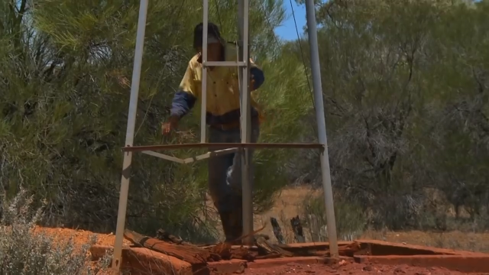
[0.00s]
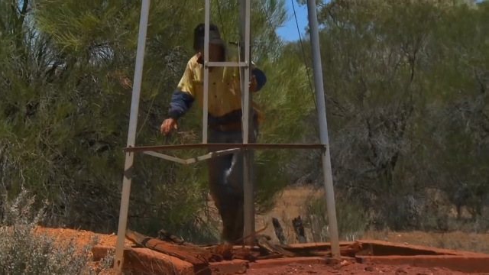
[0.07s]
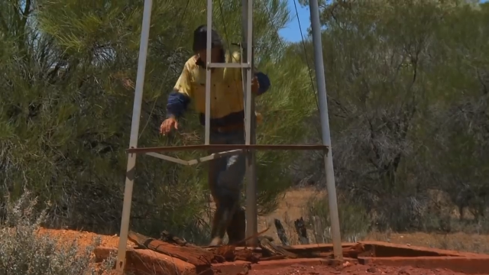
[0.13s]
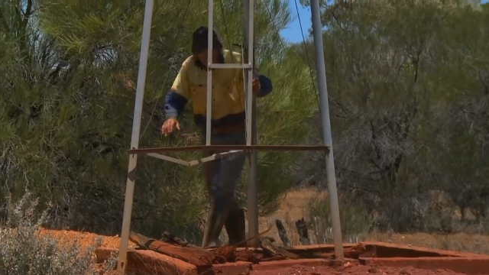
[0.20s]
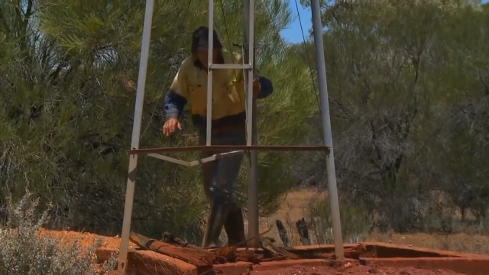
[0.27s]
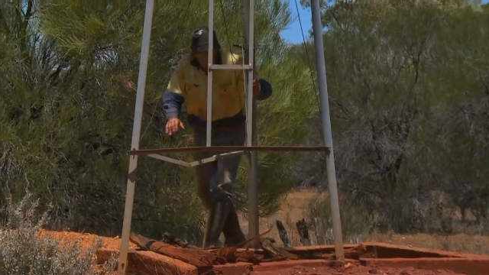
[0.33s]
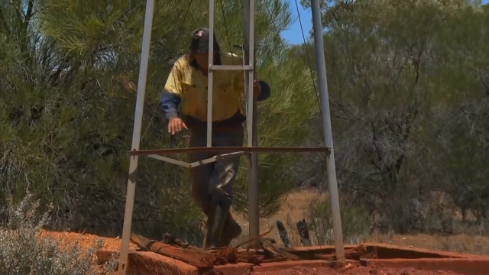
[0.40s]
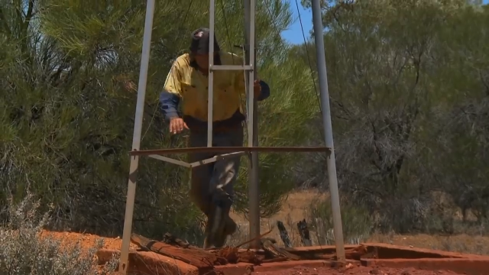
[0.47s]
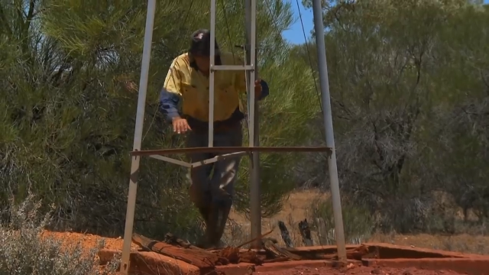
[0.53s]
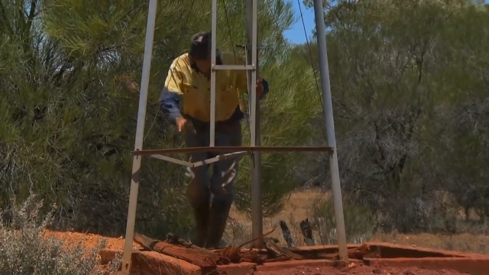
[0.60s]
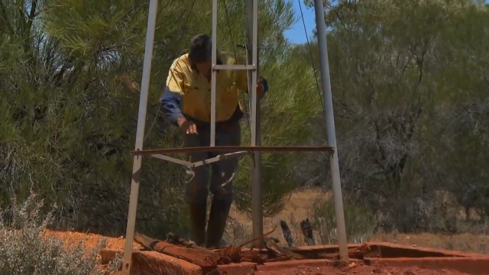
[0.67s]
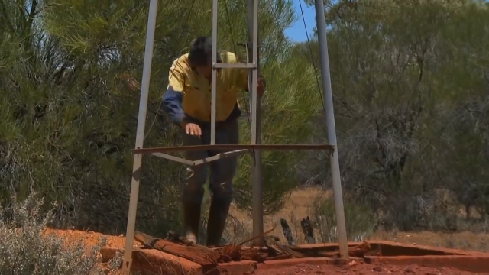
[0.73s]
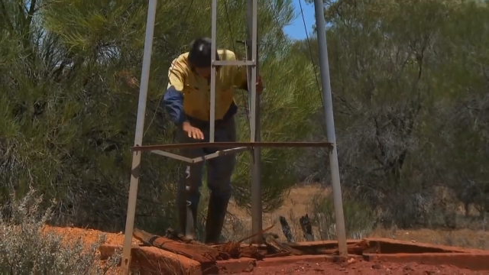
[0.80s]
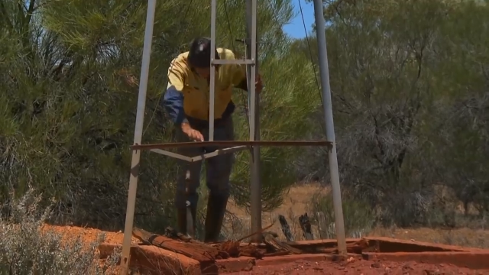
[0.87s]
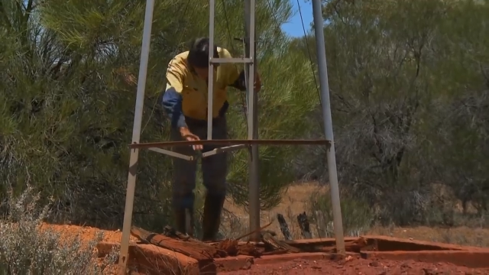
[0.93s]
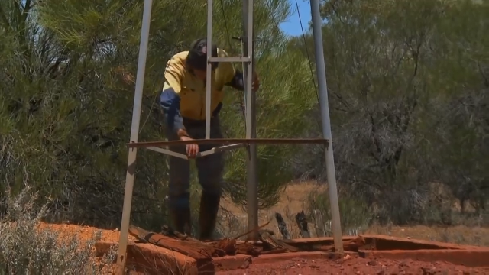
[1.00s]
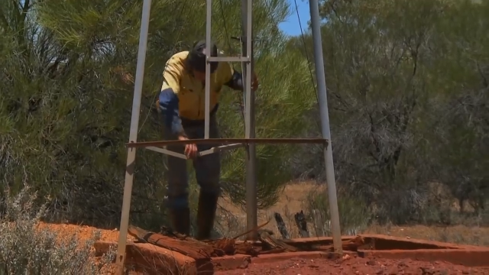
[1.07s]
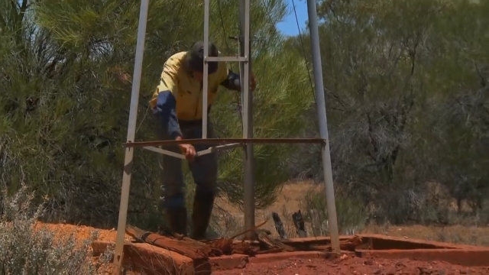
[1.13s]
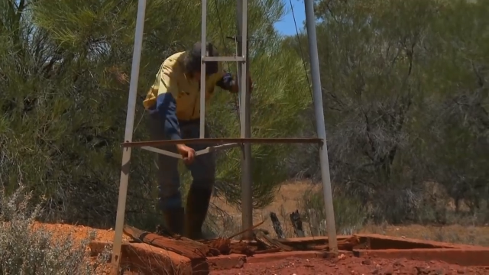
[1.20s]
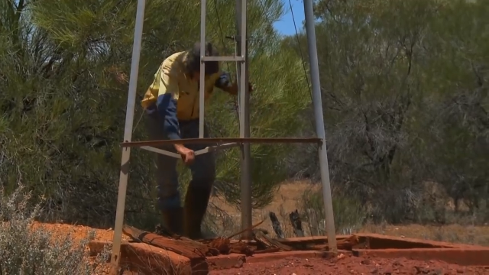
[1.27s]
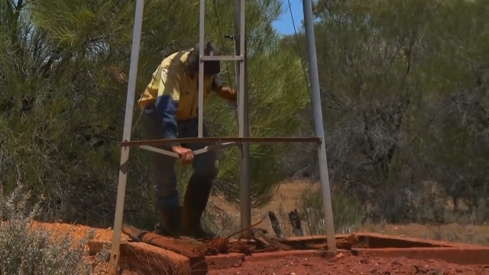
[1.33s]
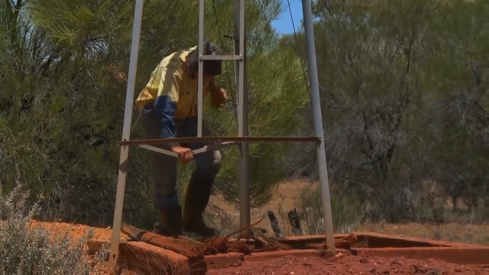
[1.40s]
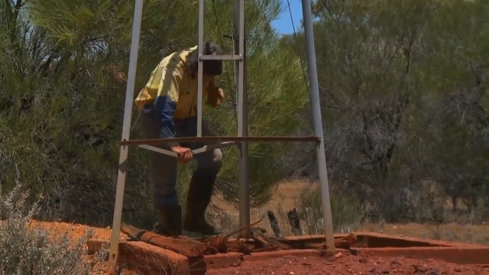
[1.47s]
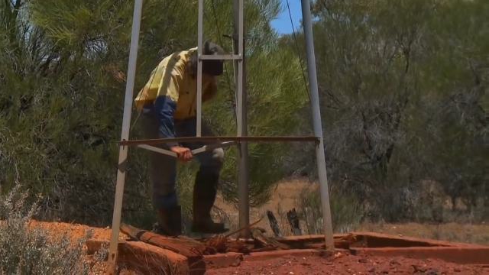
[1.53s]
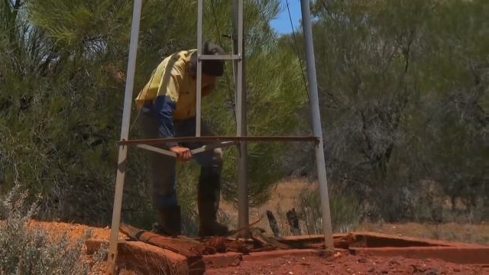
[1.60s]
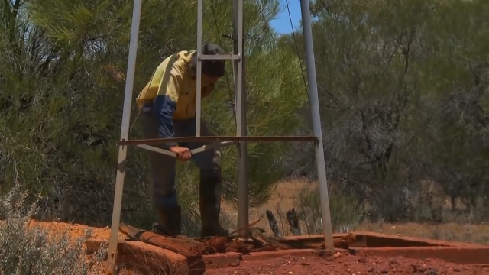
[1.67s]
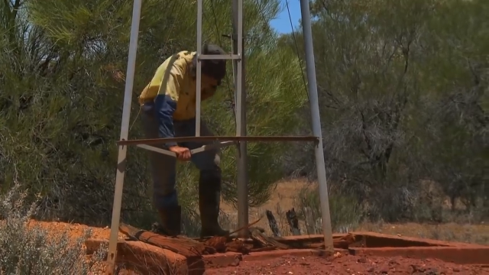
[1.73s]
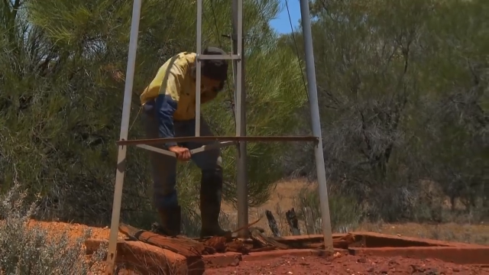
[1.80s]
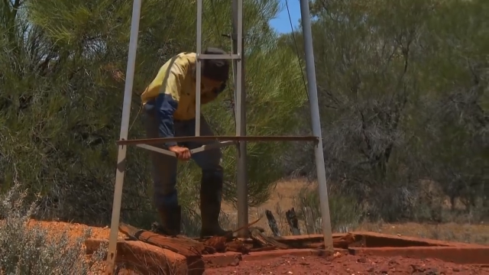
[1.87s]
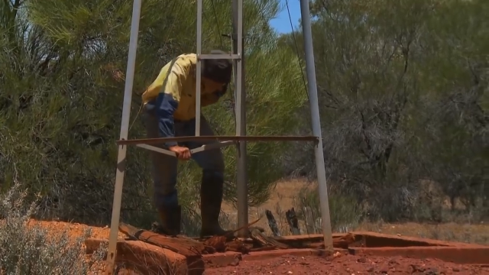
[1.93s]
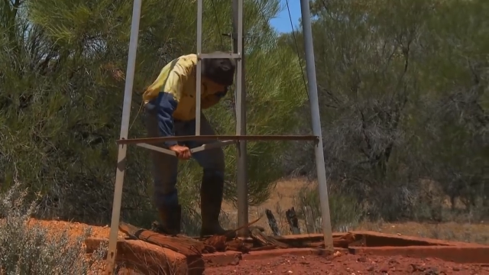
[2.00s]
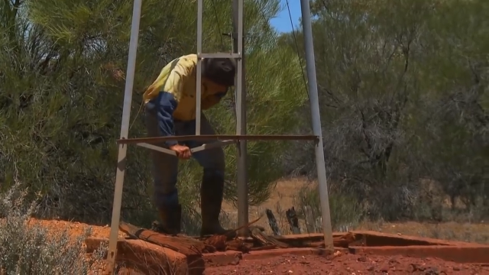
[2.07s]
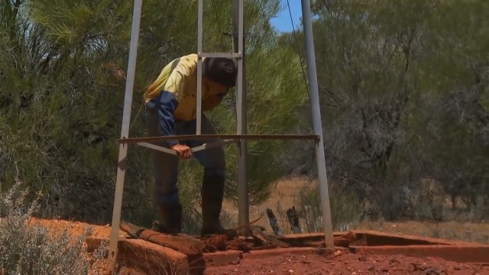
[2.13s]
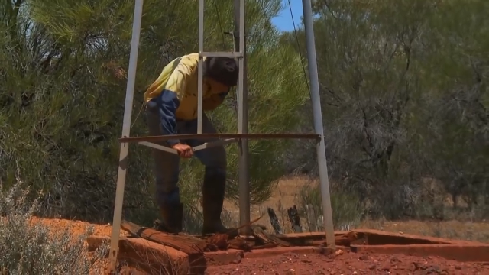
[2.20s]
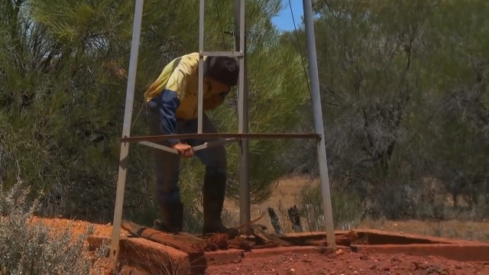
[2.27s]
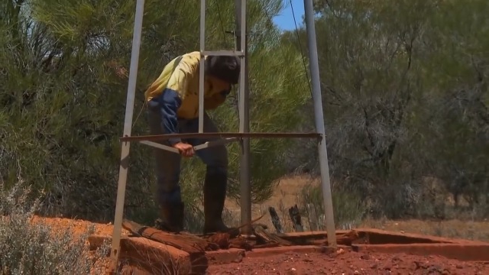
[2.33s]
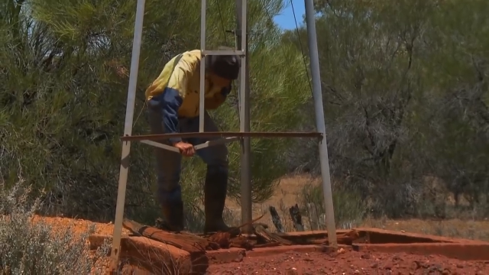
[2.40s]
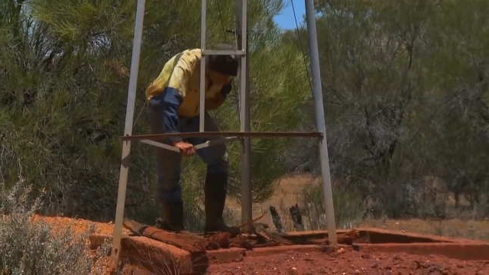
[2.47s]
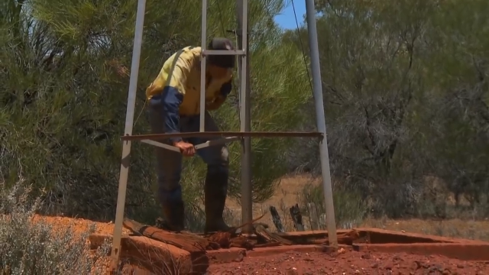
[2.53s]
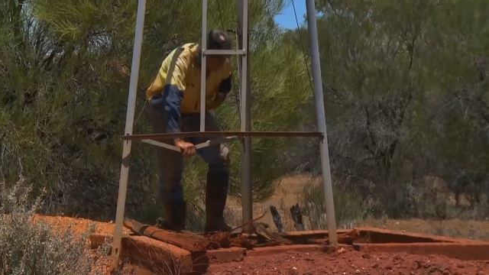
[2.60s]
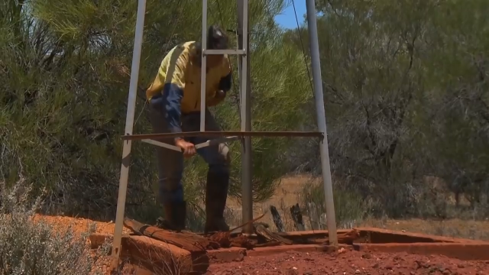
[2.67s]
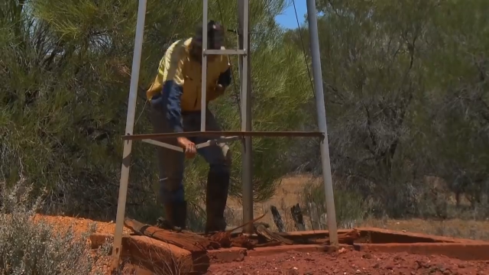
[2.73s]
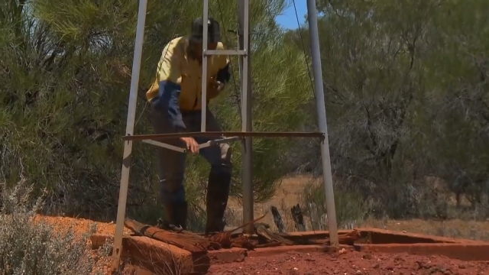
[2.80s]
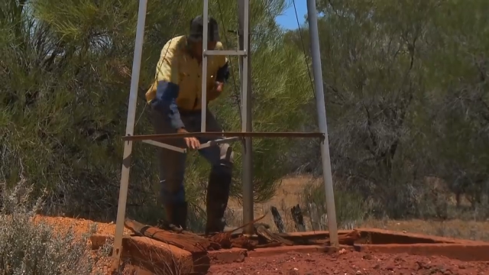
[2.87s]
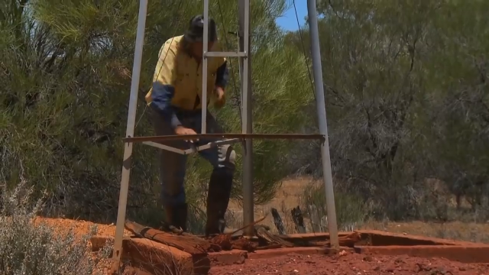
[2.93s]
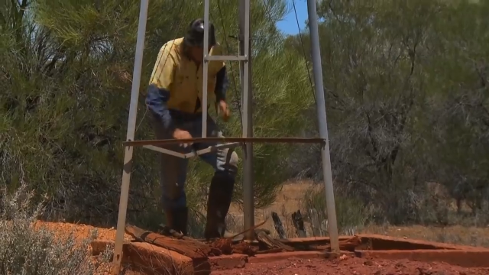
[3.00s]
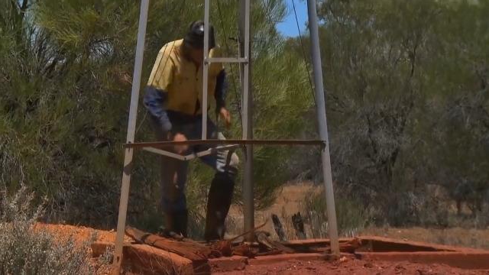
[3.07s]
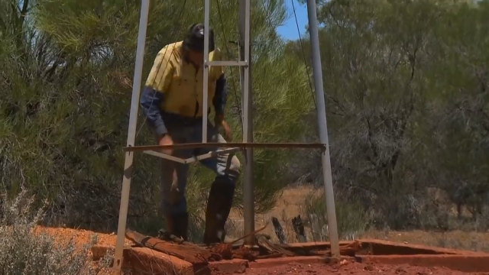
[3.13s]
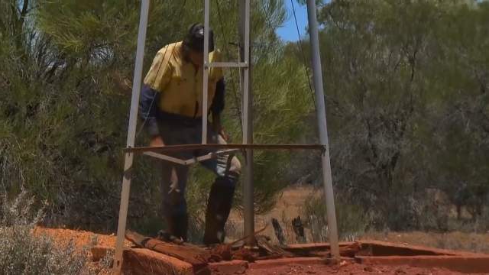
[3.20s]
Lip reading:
No face is visible, so there are no lips to read.